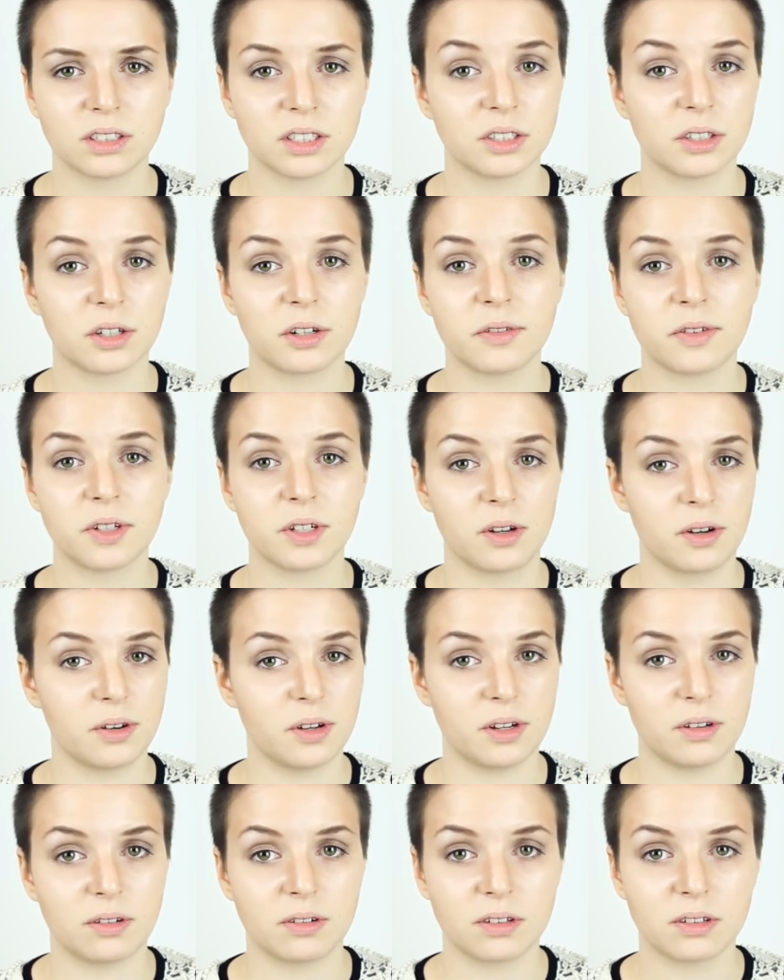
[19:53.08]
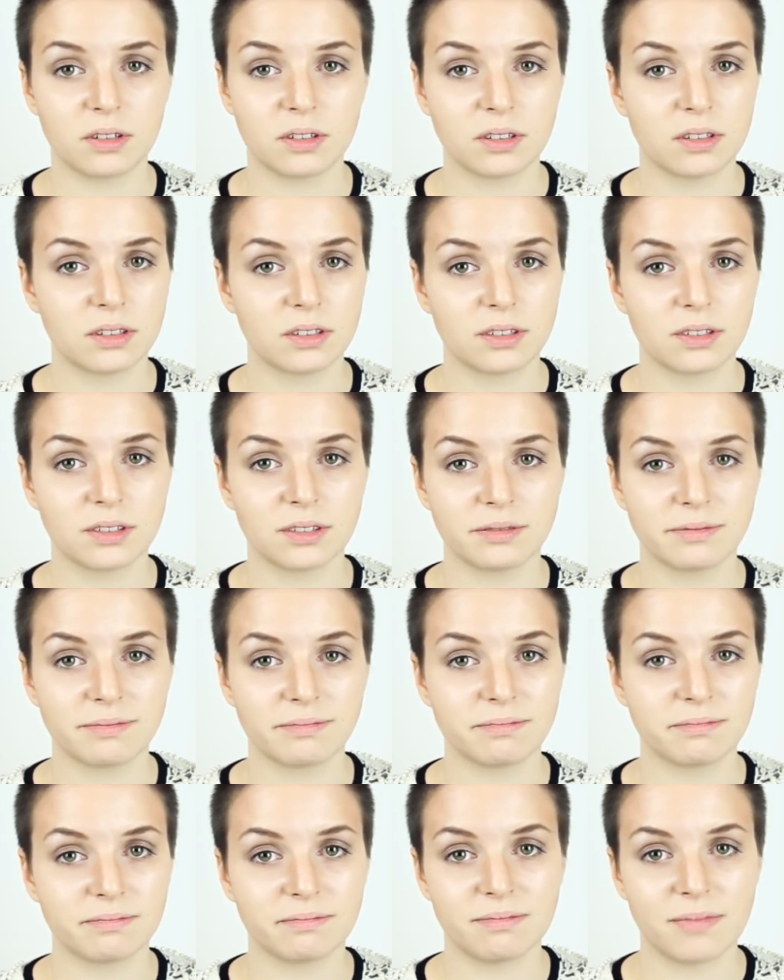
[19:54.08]
I don't even know you.
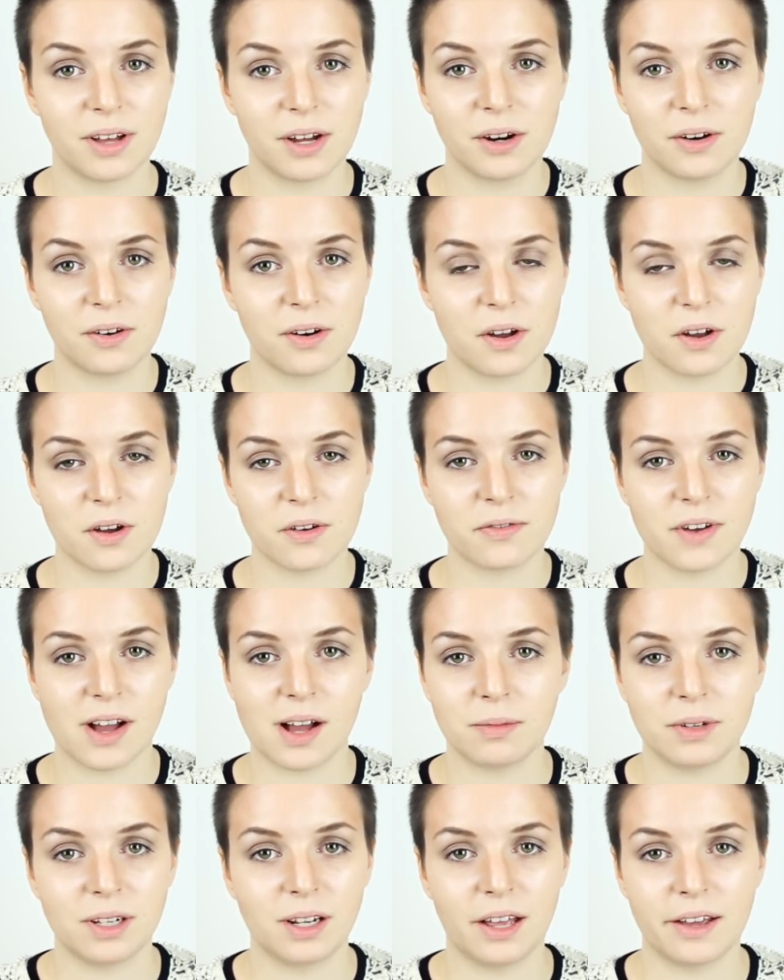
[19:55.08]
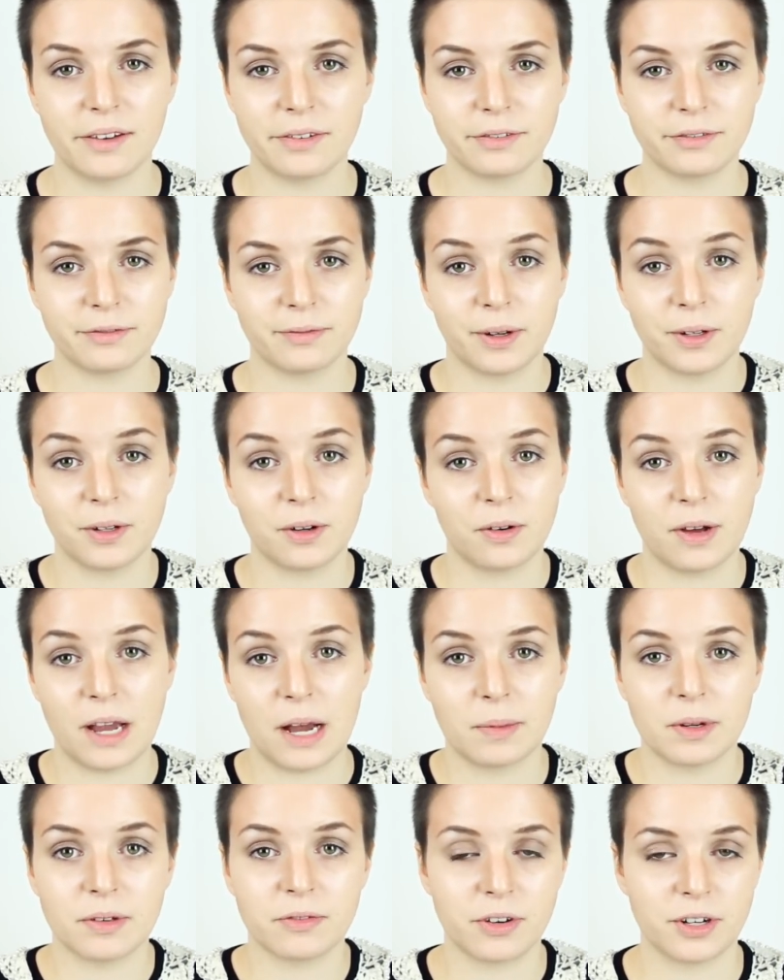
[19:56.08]
I don't know your family life. I don't know
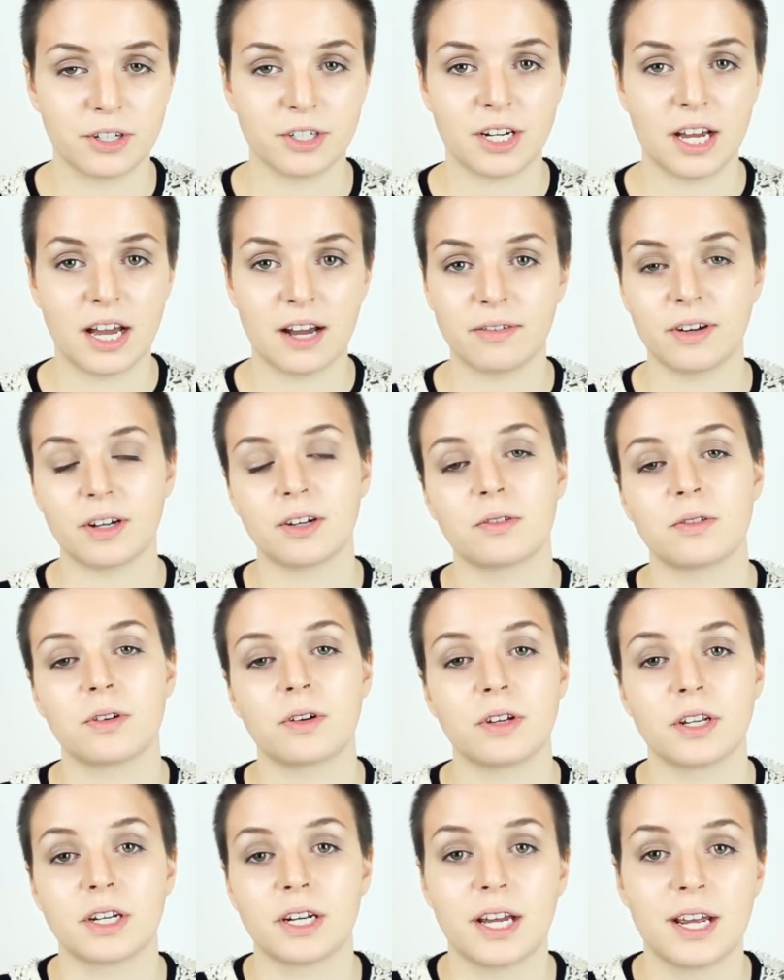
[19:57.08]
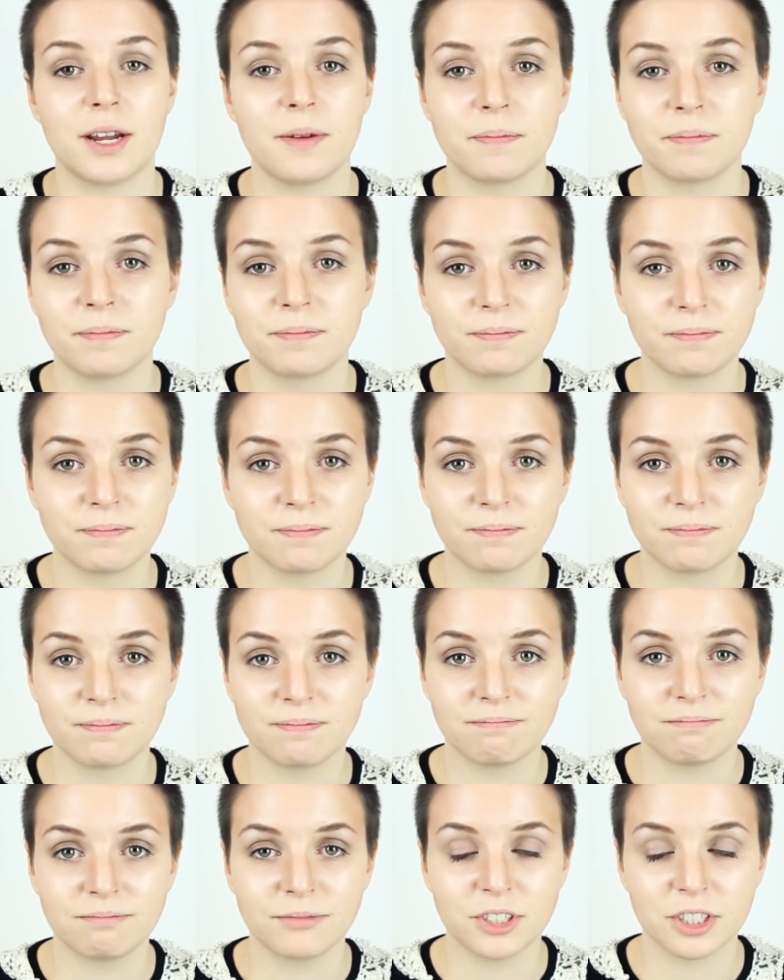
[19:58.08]
how many friends you have. I don't know your name.
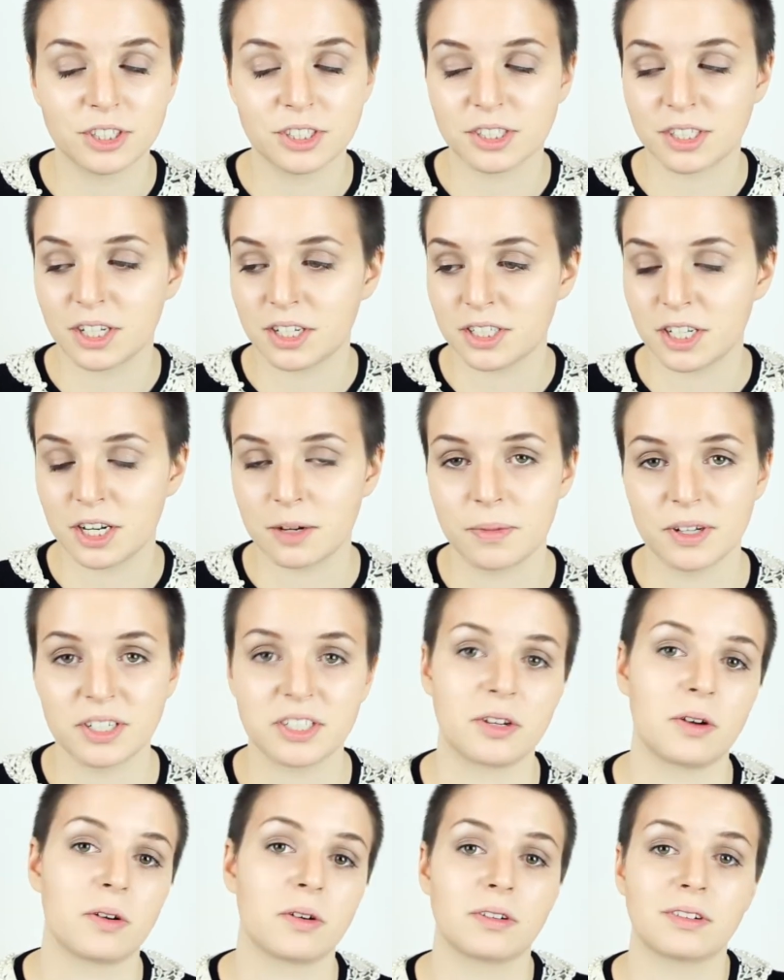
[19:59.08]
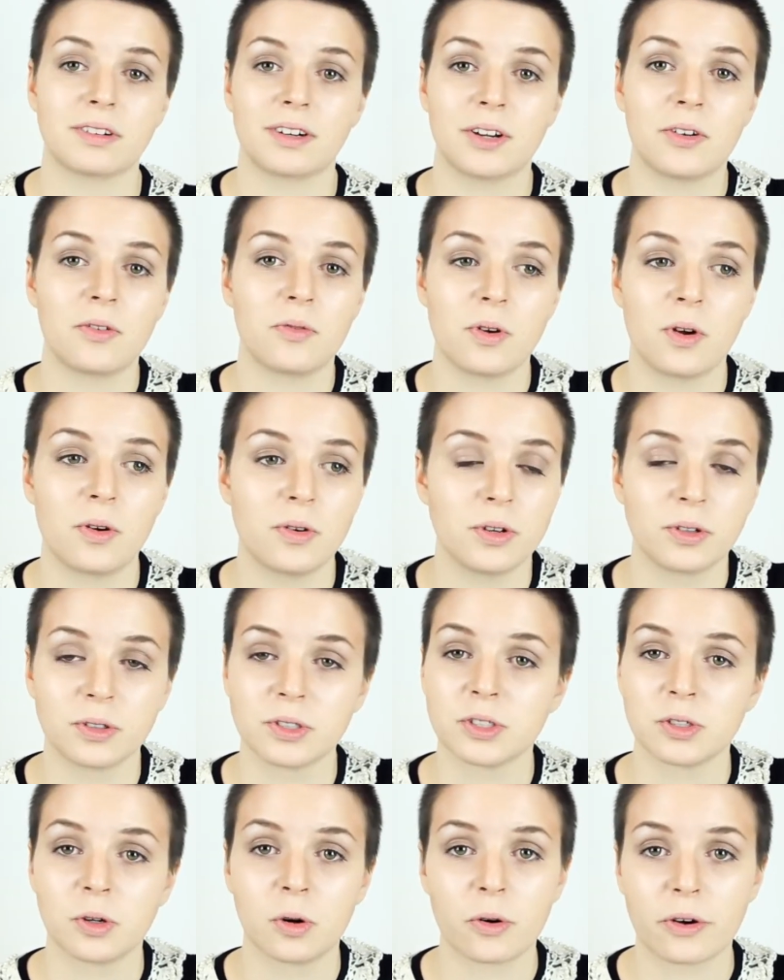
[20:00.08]
Just as I said in my song, I don't know your
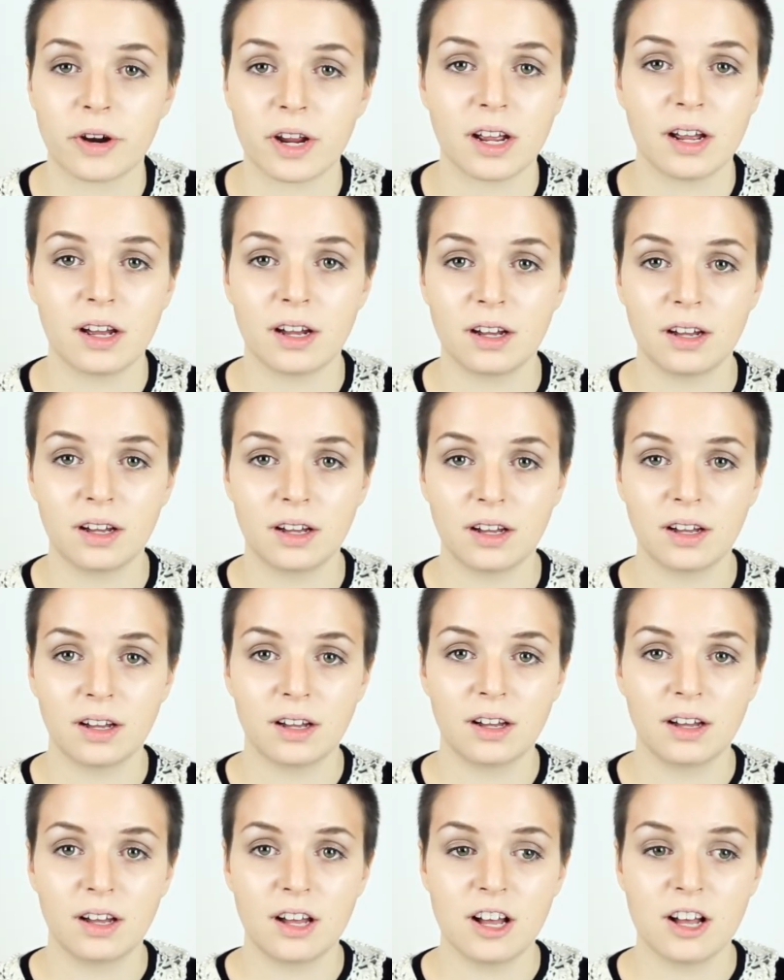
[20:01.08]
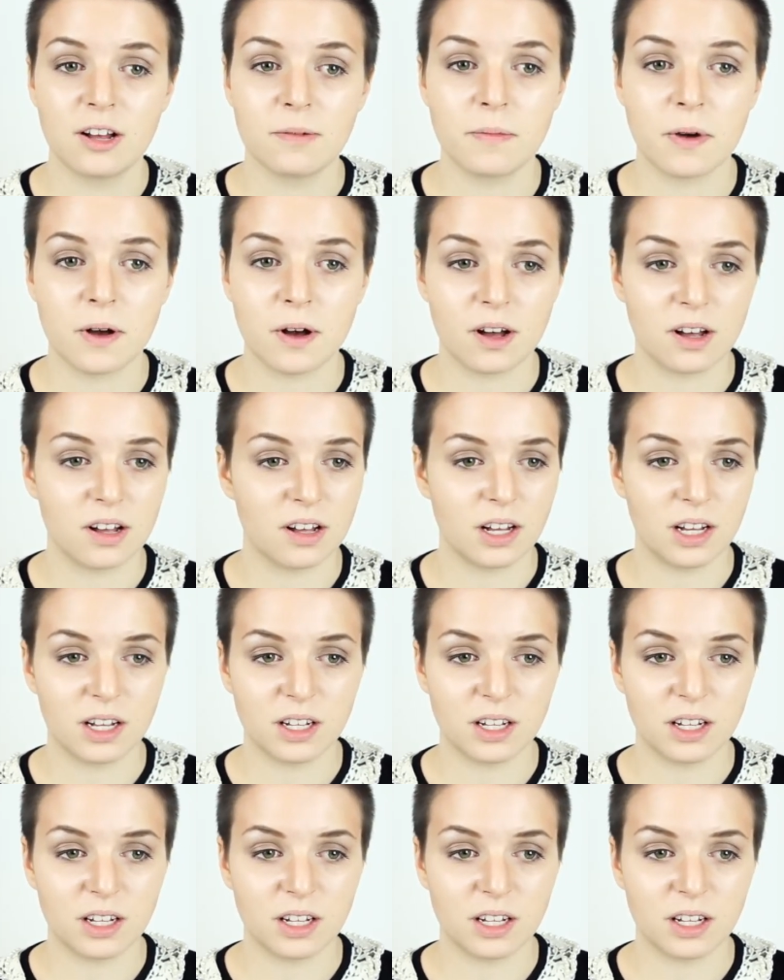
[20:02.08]
story. But